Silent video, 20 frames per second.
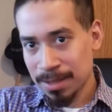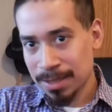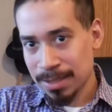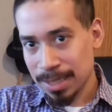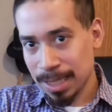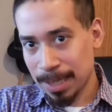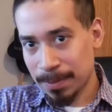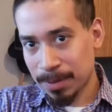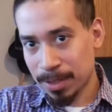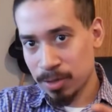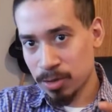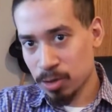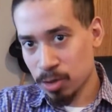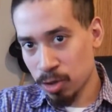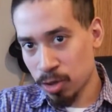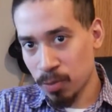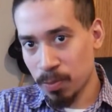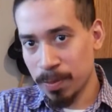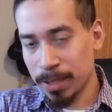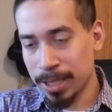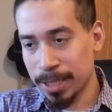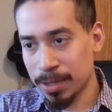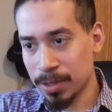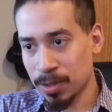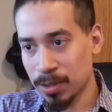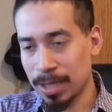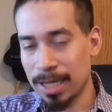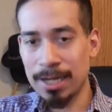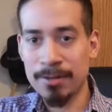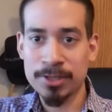type control panel,
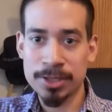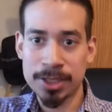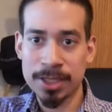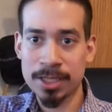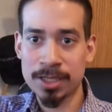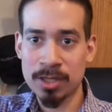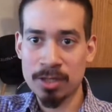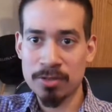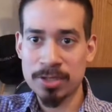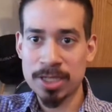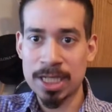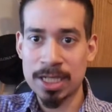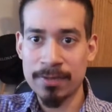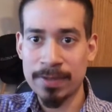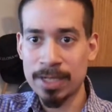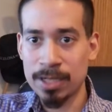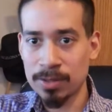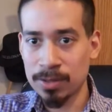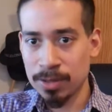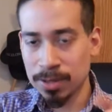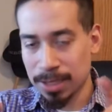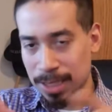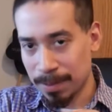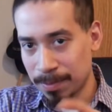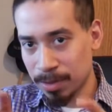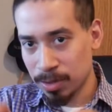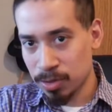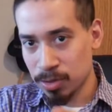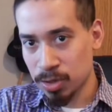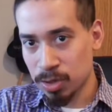obviously close out of Outlook,
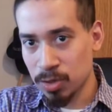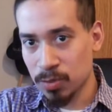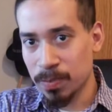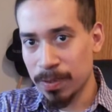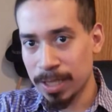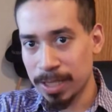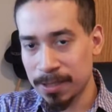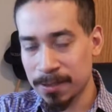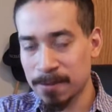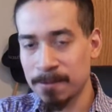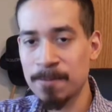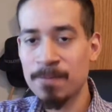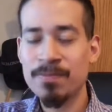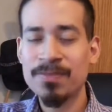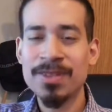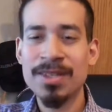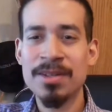type control panel,